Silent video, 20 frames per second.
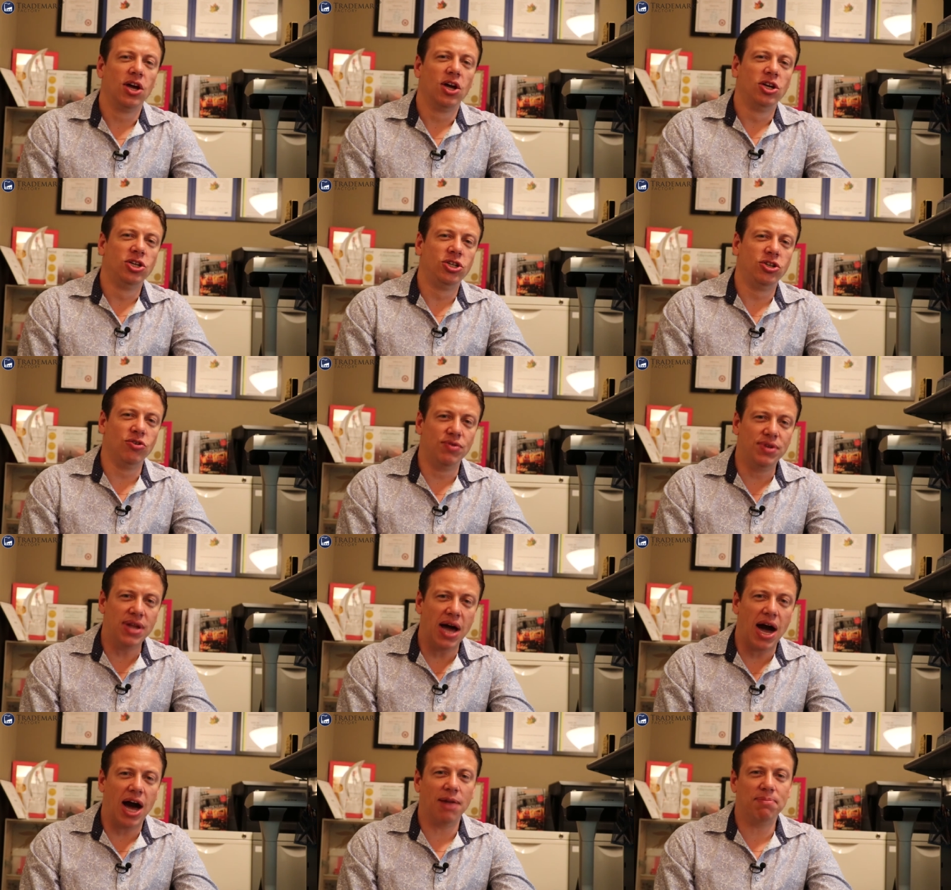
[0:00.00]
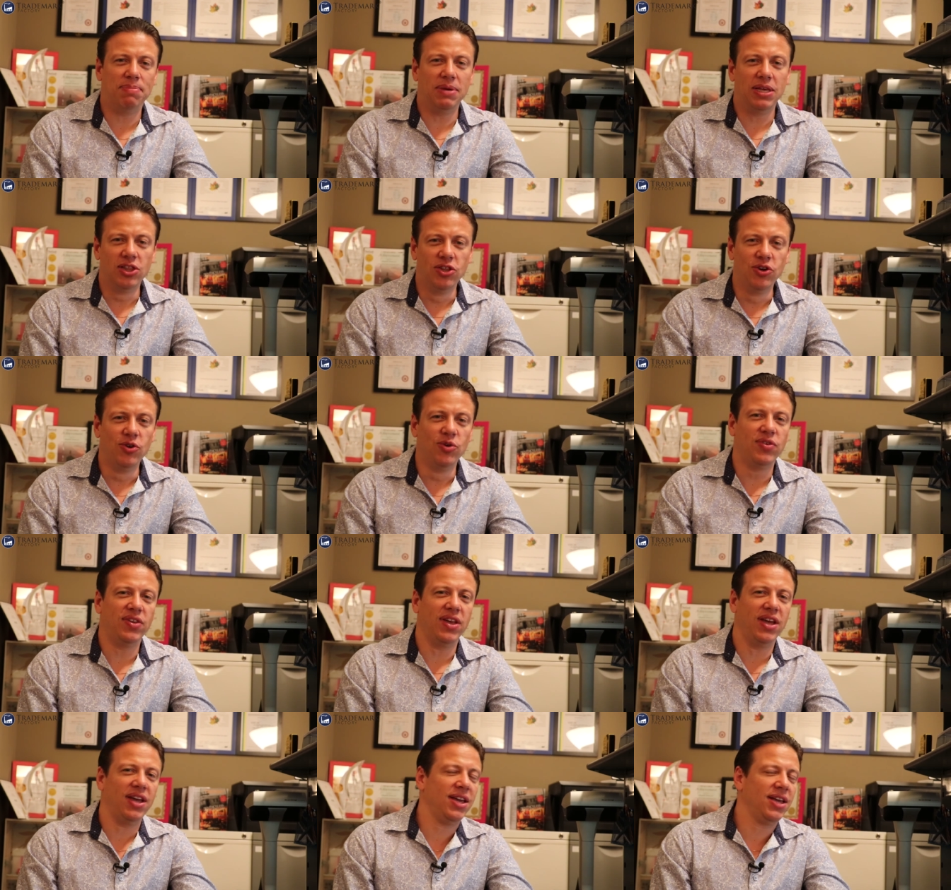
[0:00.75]
should not be
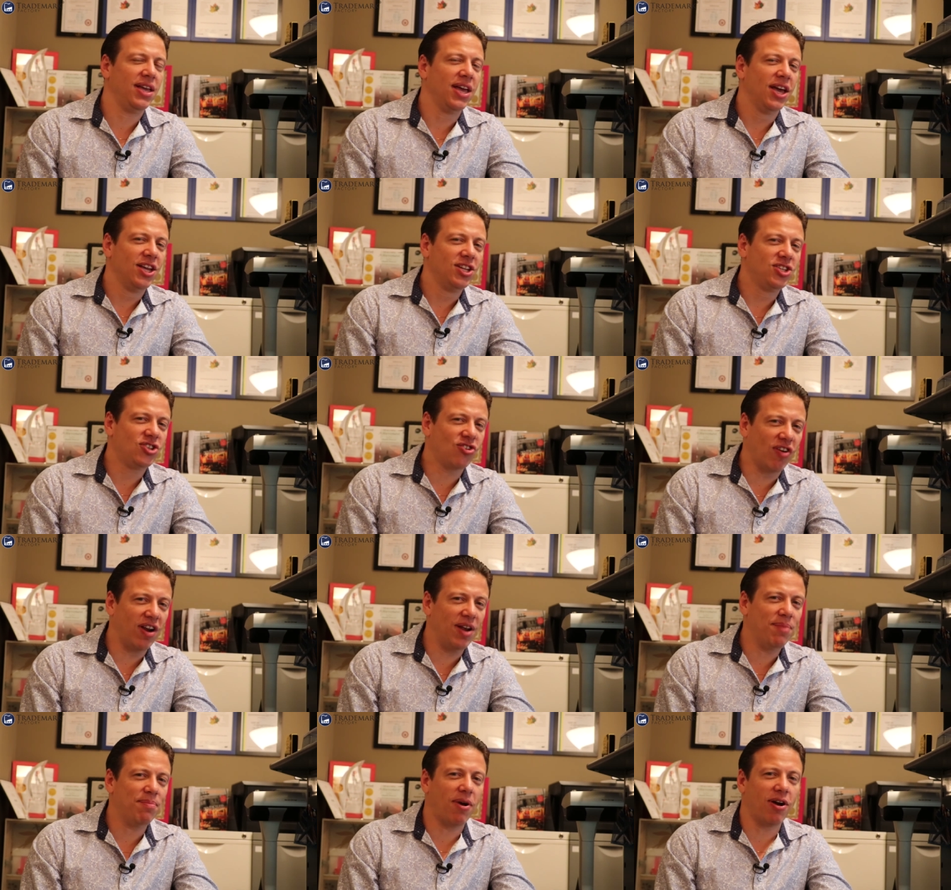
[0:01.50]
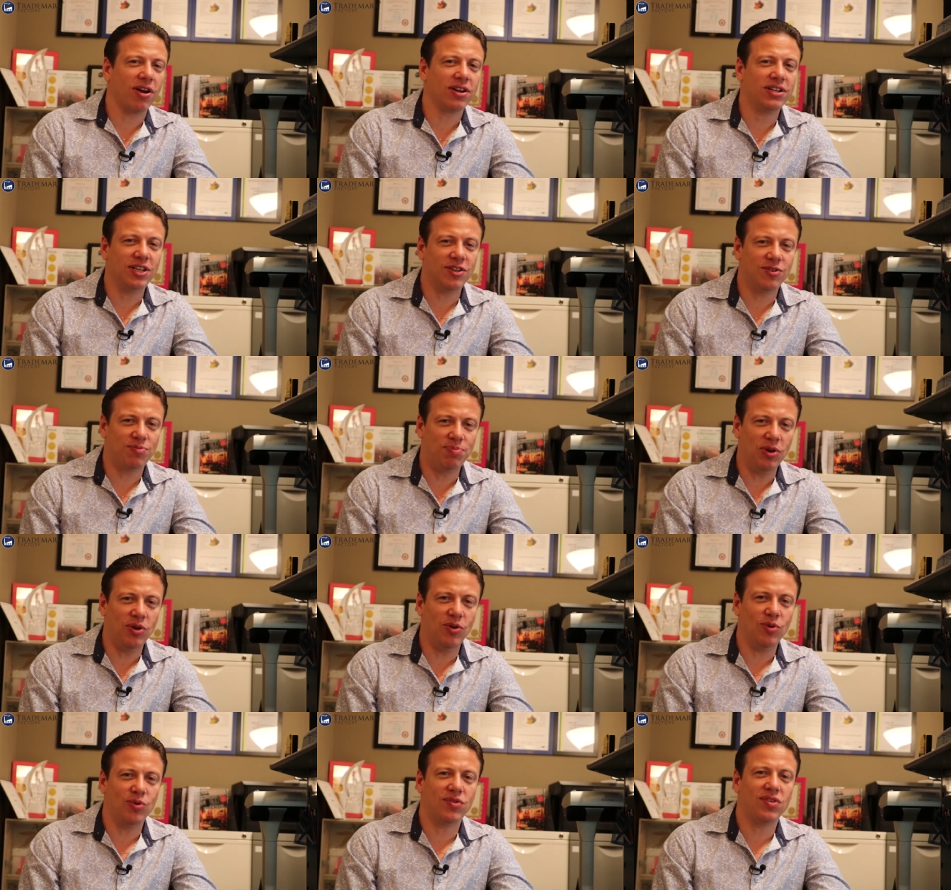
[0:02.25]
losing trademark
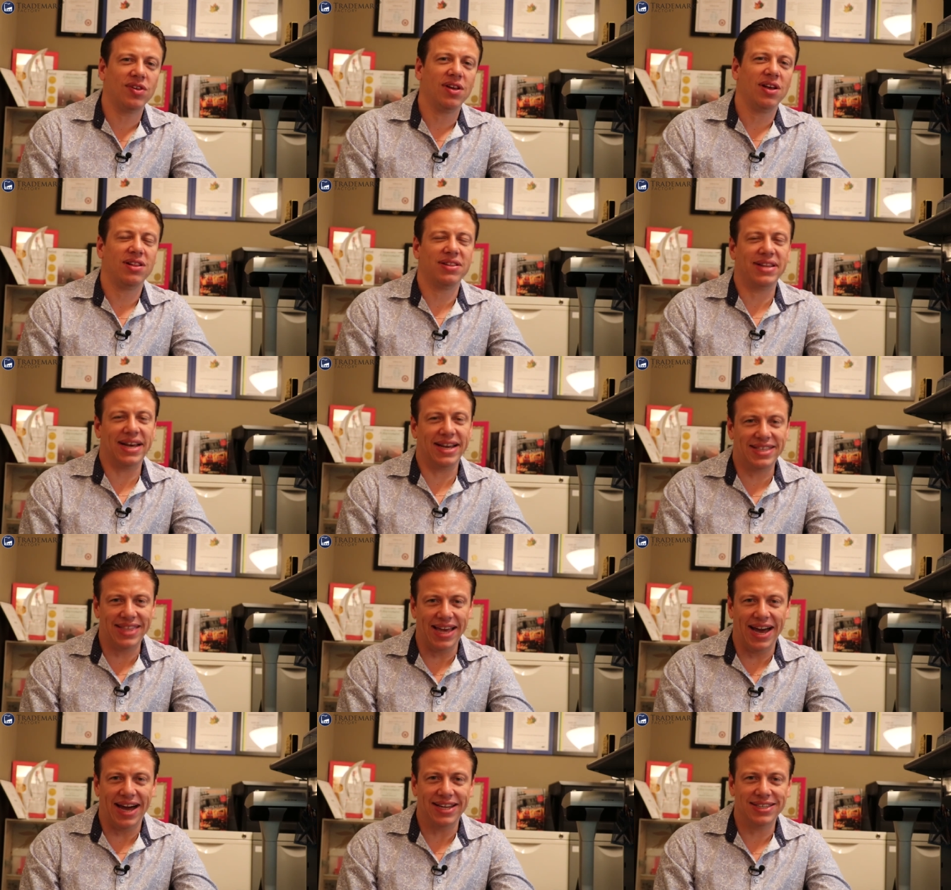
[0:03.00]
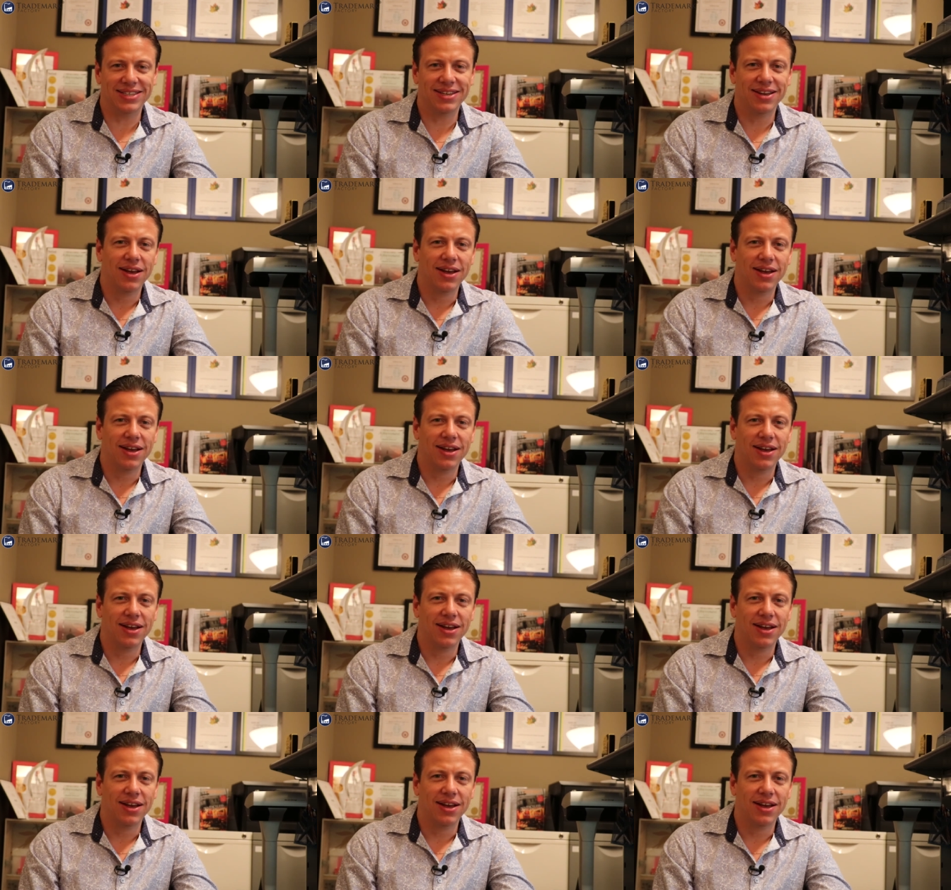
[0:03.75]
disputes like that.